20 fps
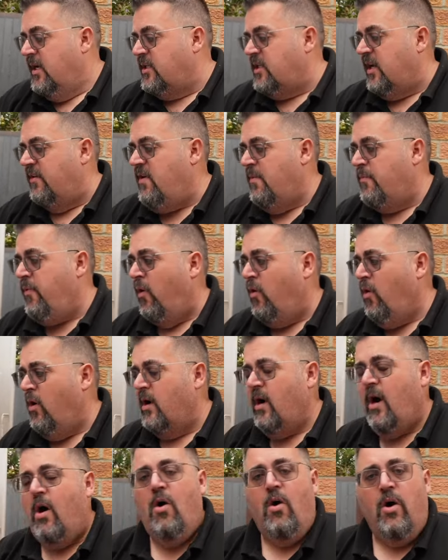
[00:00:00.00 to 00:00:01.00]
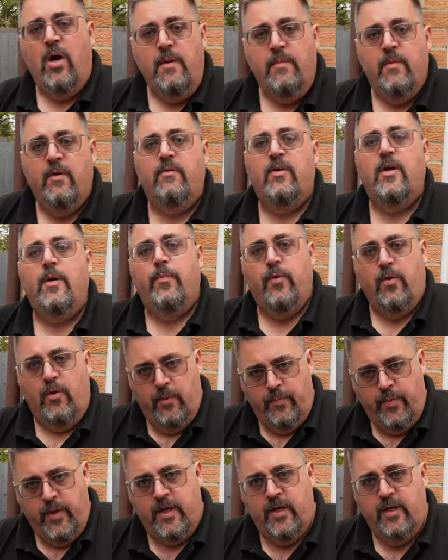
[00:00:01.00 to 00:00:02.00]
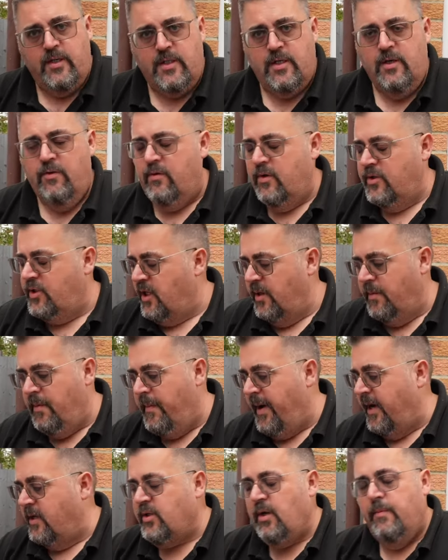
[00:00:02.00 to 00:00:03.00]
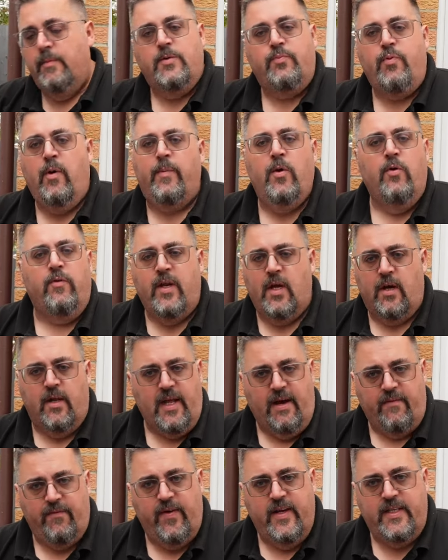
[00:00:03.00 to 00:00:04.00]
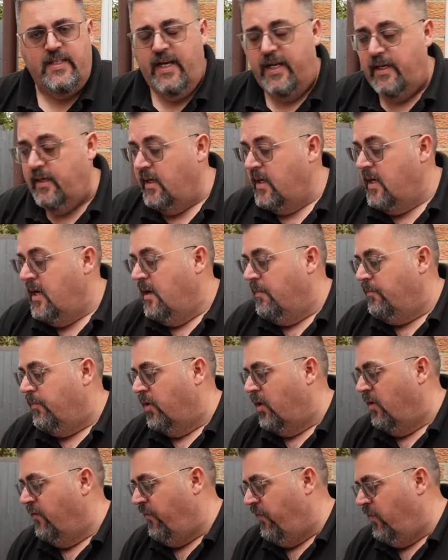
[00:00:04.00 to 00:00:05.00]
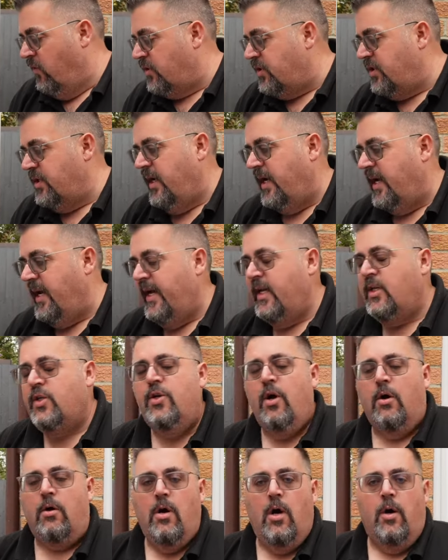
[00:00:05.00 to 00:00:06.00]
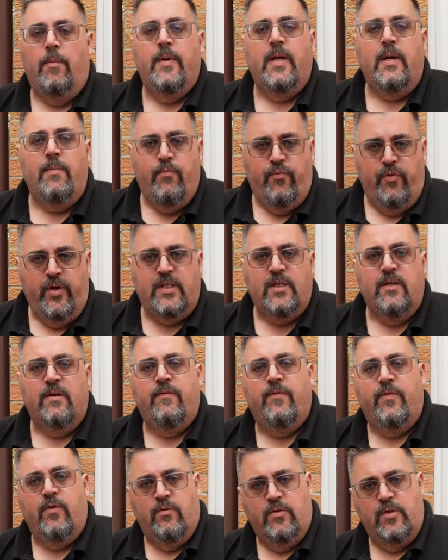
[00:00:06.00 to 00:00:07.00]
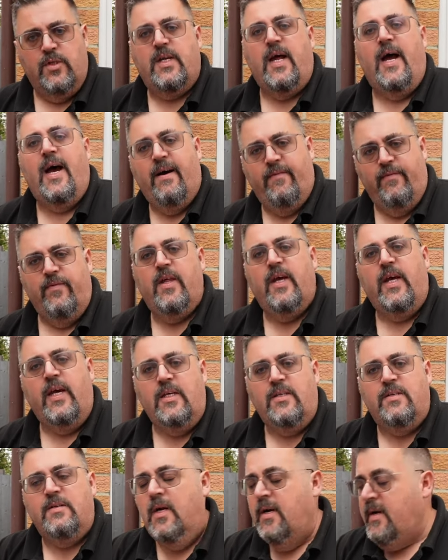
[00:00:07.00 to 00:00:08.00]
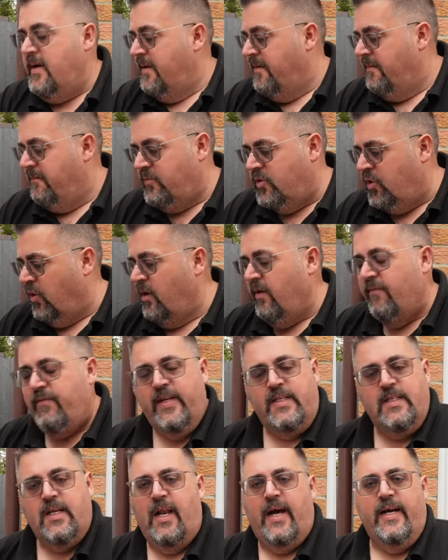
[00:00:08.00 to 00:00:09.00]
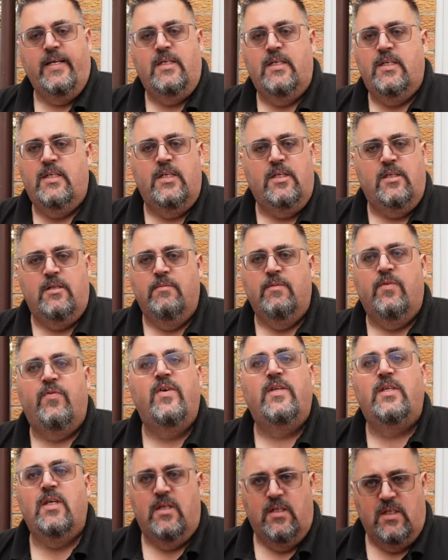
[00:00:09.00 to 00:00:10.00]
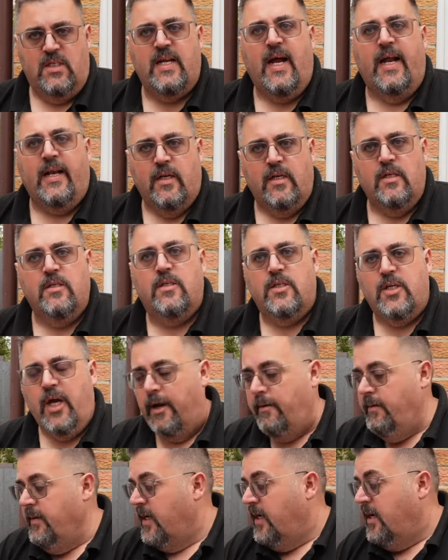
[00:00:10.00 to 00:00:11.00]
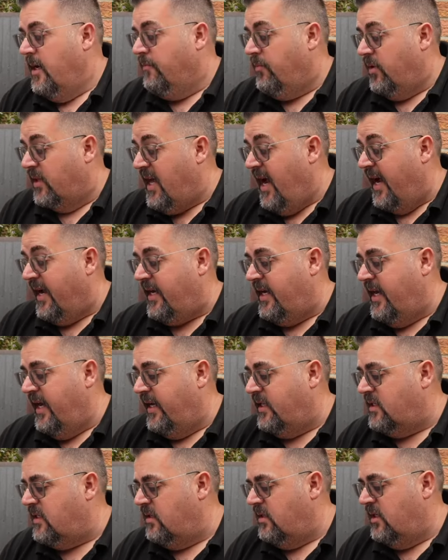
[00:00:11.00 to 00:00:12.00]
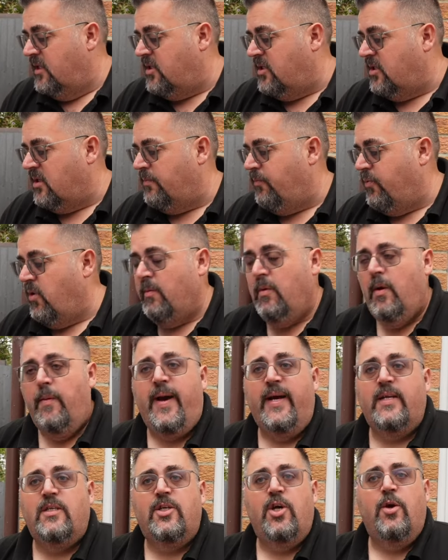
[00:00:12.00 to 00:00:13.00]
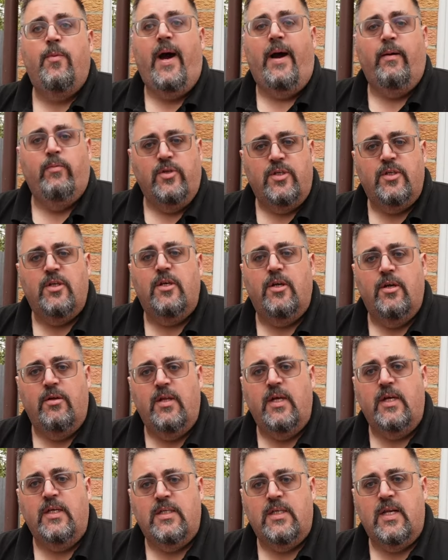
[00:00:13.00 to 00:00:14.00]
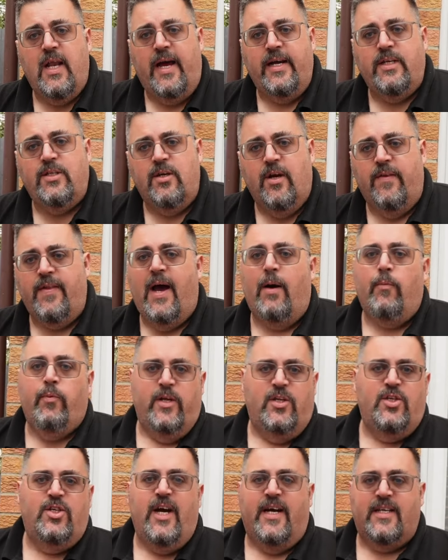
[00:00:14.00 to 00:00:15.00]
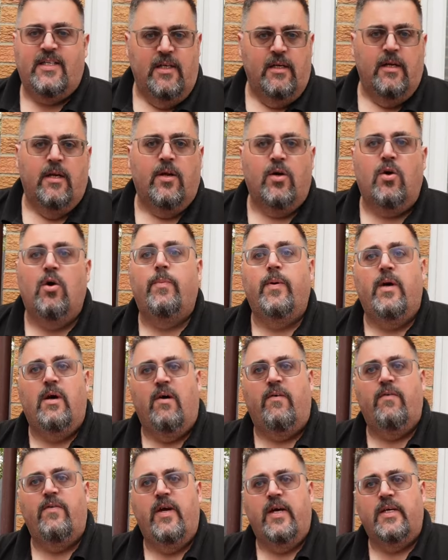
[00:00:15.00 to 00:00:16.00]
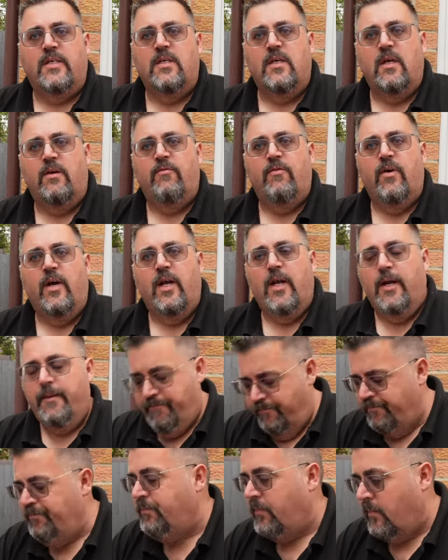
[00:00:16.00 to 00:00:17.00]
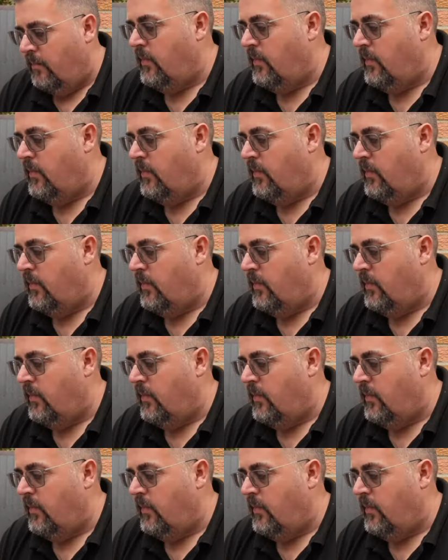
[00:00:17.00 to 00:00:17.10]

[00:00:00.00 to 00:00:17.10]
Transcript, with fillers: So if you bought a Hymer or you bought a Bürstner or a German motorhome, it's probably already got that fitted. But unfortunately, it's not common in Britain for us to have these toilet ventilator systems fitted as standard. Yeah. So, but that kit, it took probably about two hours to do the installation on that with chatting and a cup of coffee, hasn't yeah, it? Really, absolutely.